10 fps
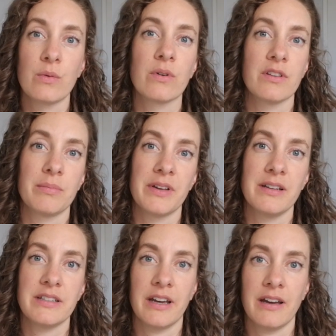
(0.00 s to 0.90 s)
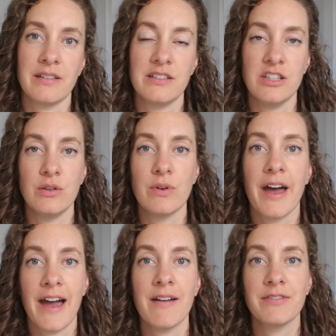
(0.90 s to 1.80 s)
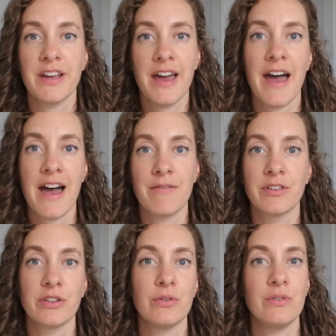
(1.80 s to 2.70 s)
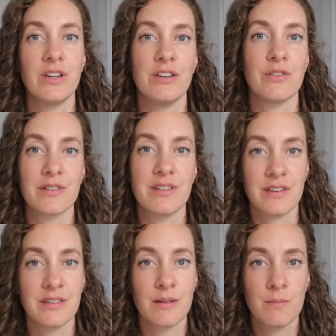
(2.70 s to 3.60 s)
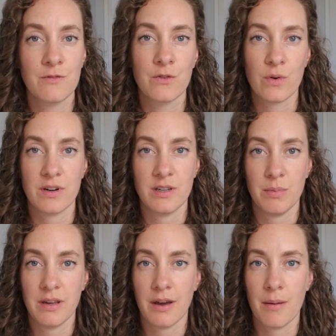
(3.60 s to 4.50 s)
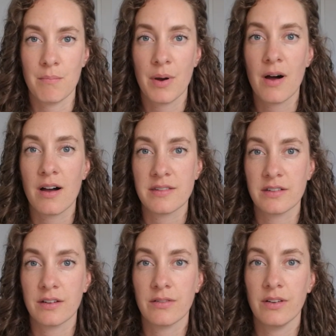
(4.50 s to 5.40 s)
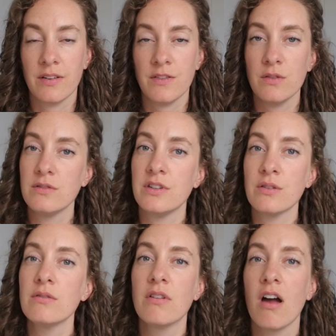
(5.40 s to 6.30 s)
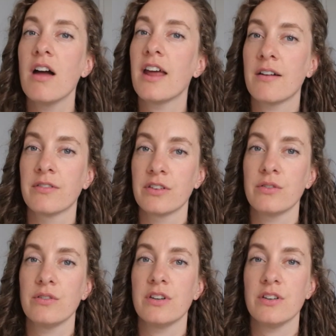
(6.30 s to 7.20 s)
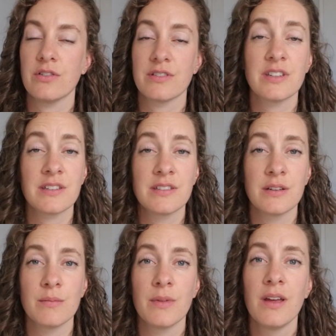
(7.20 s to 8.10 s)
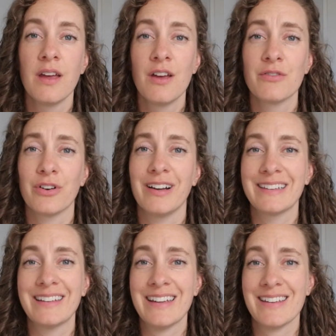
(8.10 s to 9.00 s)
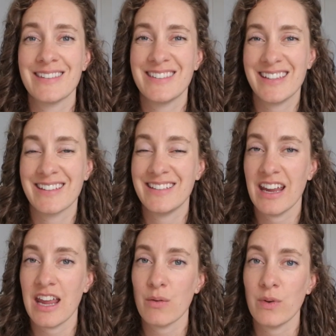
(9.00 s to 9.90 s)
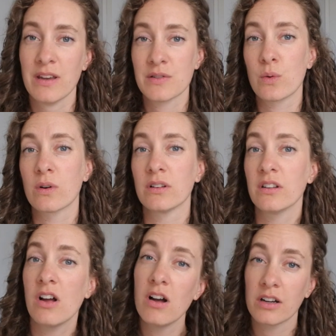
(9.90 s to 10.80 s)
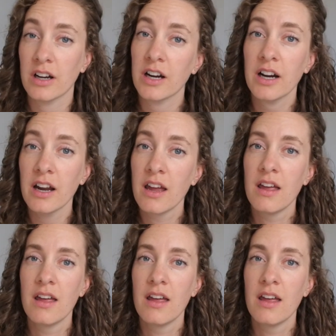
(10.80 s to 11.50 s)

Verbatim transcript: or the blood test, you have to have gluten in your system for it to become positive. If you do not have gluten in your system for at least six to eight weeks or longer,